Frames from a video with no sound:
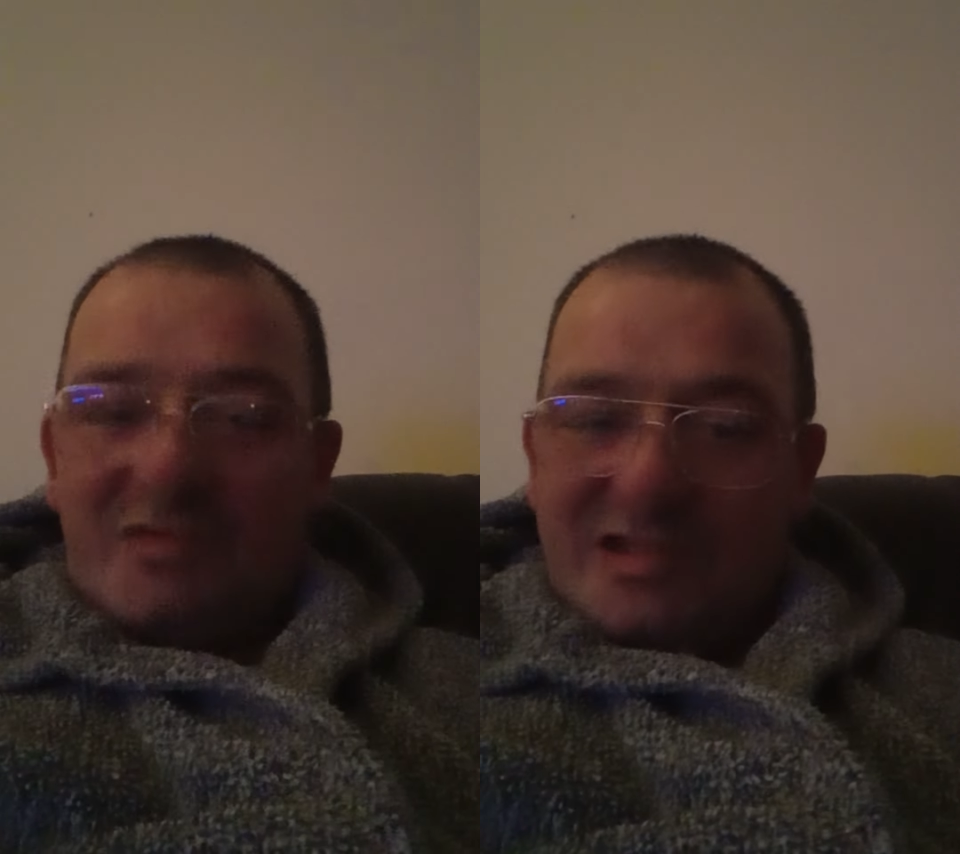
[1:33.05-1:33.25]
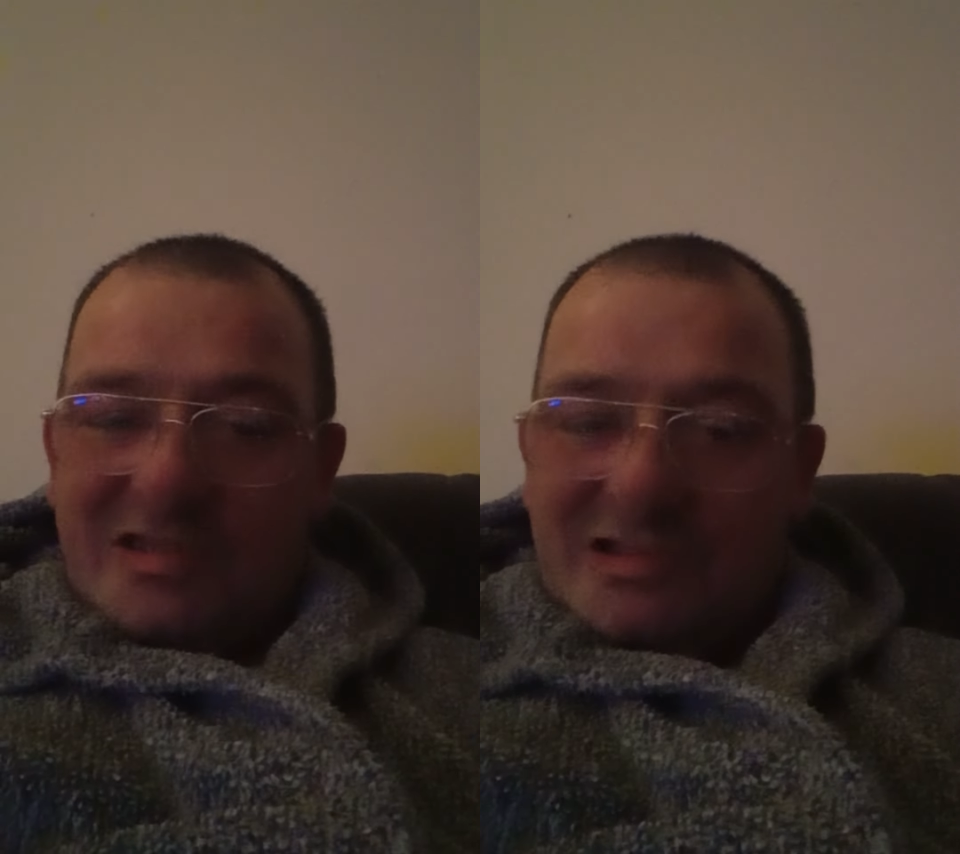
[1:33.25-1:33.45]

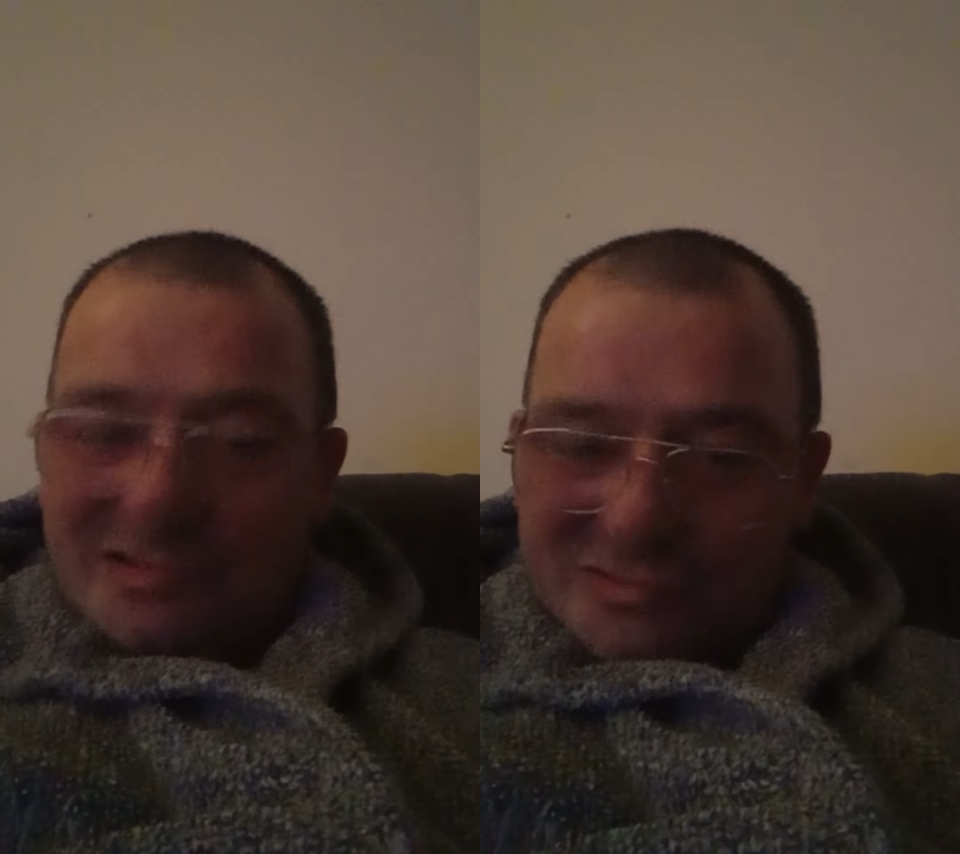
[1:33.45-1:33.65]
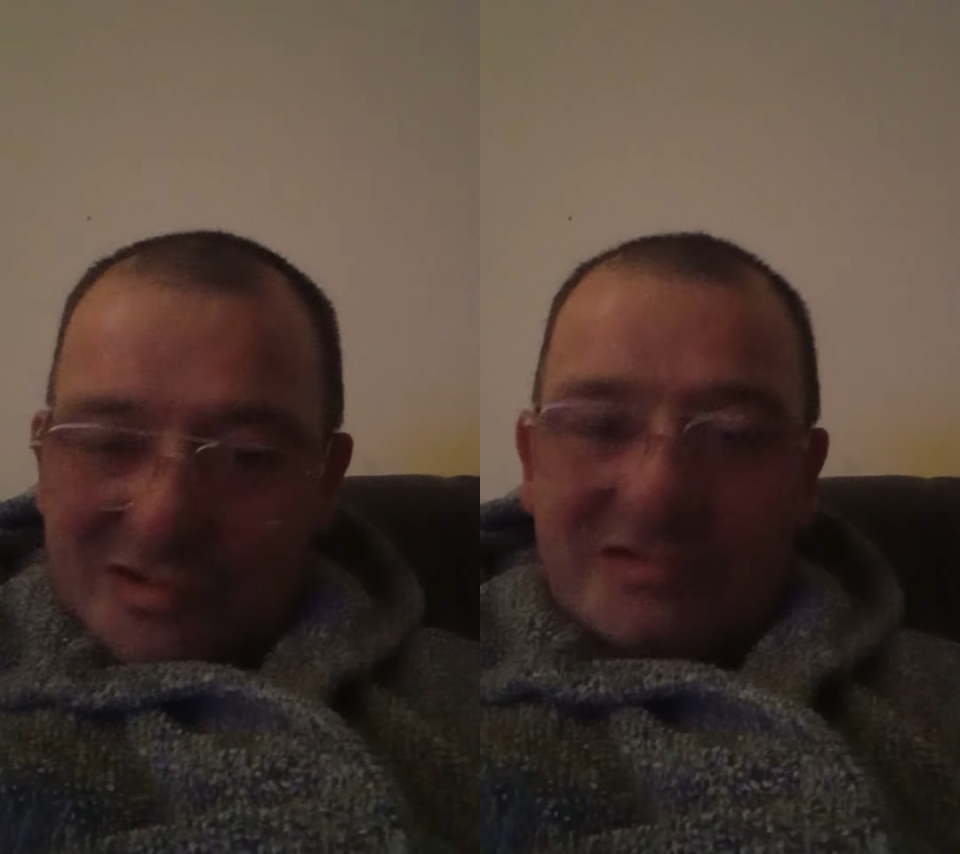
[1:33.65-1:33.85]
the
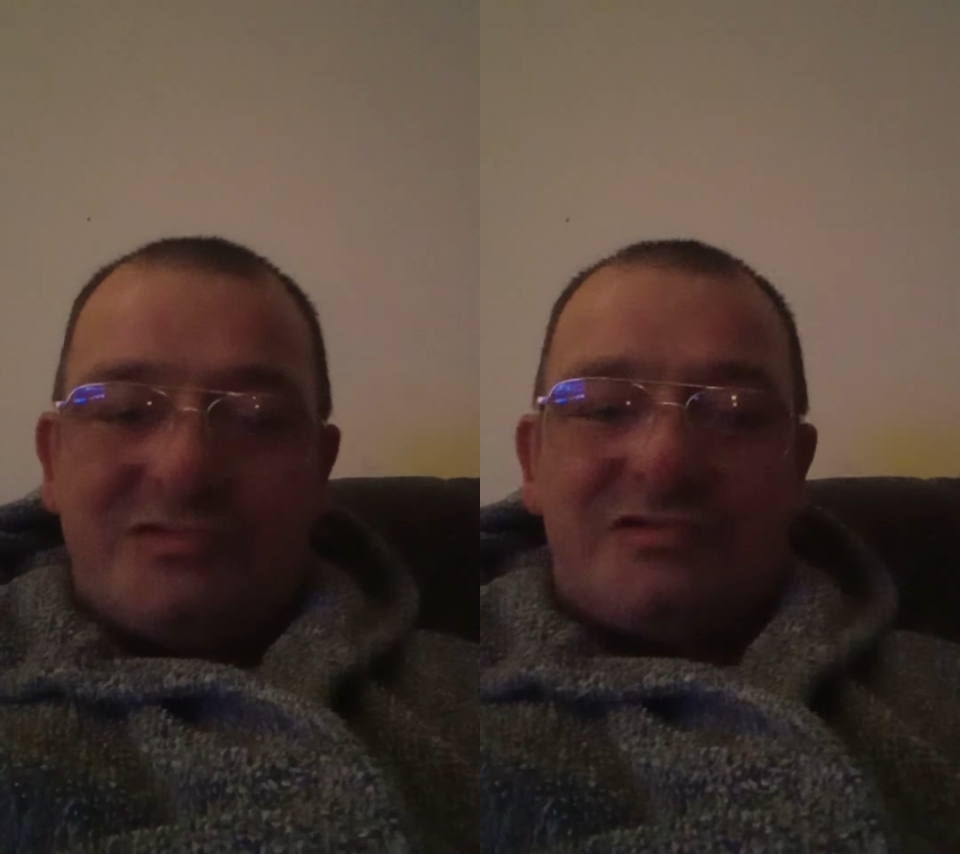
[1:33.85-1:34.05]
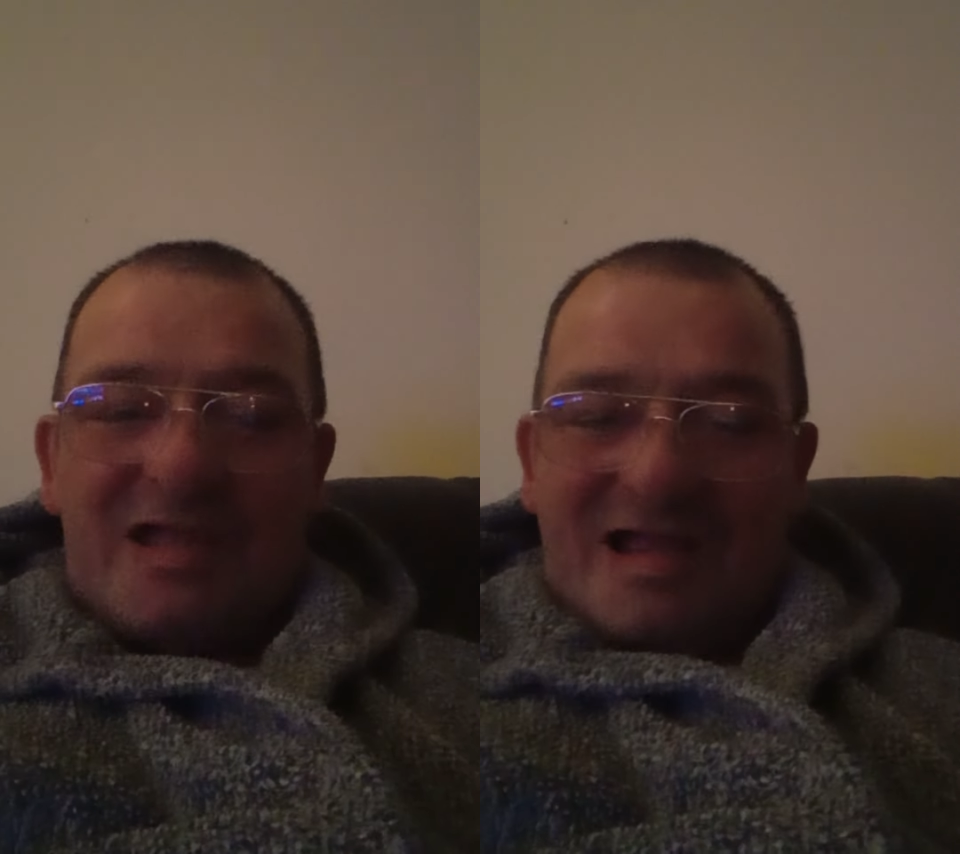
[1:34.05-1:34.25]
Harris
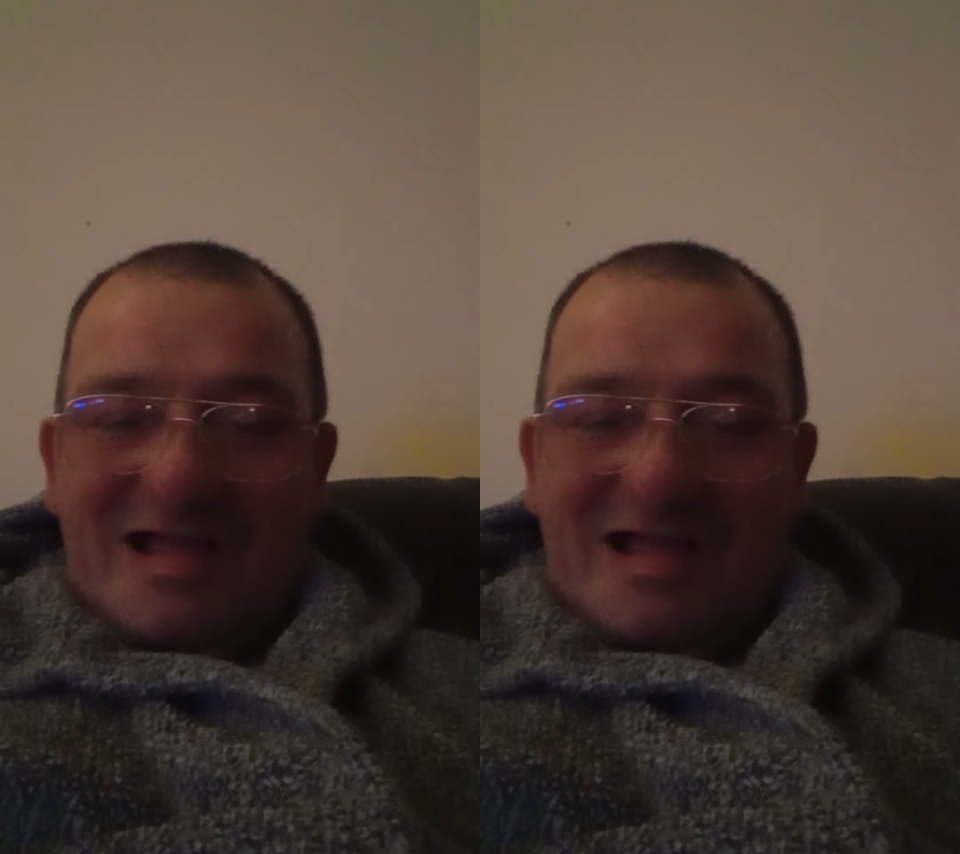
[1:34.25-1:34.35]
is.